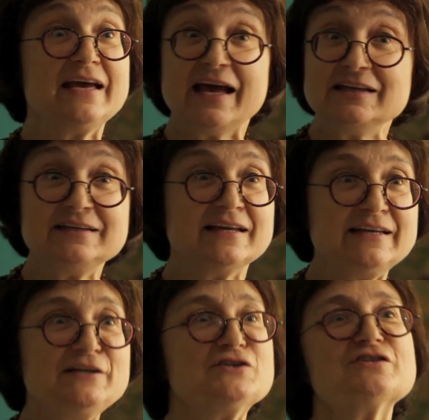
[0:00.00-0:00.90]
And yet
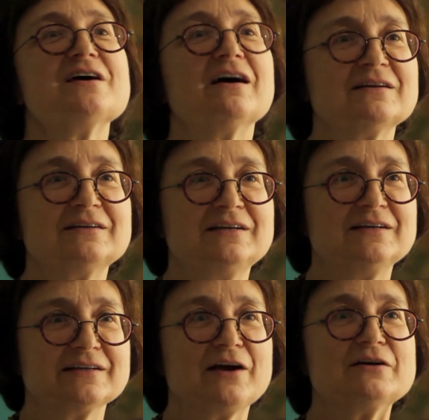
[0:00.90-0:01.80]
each cell
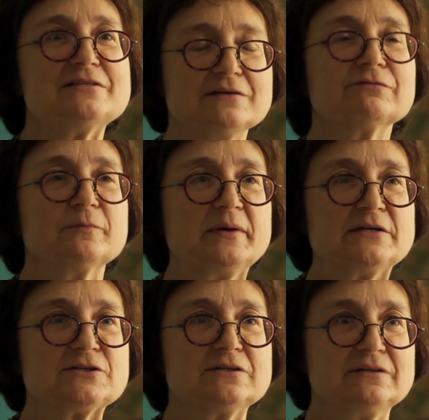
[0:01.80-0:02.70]
carries the
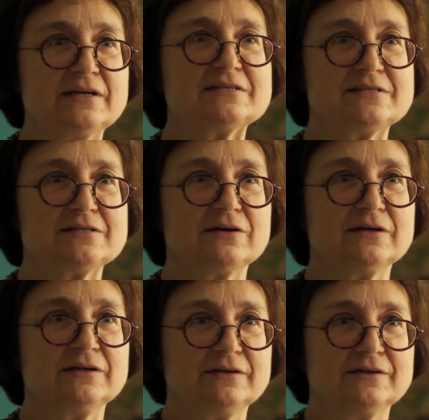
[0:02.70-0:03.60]
information
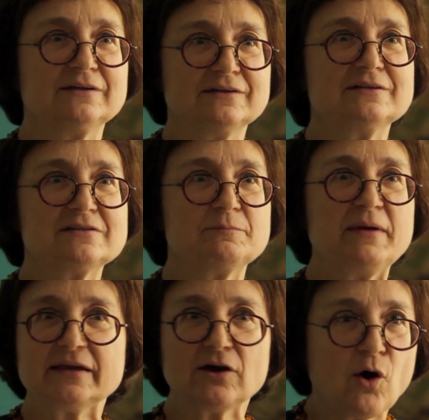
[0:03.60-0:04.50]
necessary to
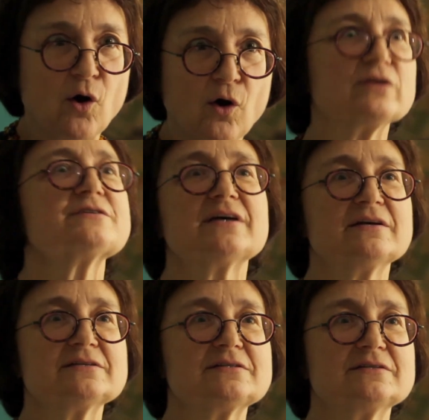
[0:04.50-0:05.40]
make all
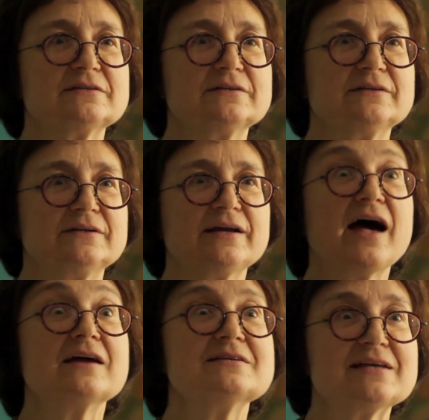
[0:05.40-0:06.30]
cells.
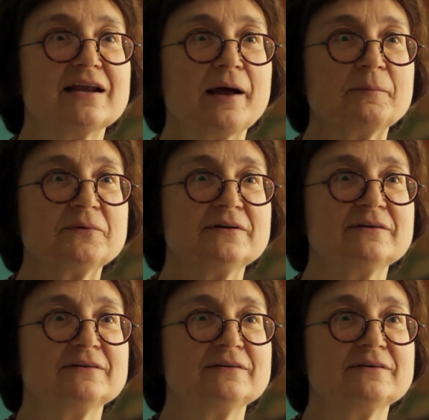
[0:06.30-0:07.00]
How does that happen?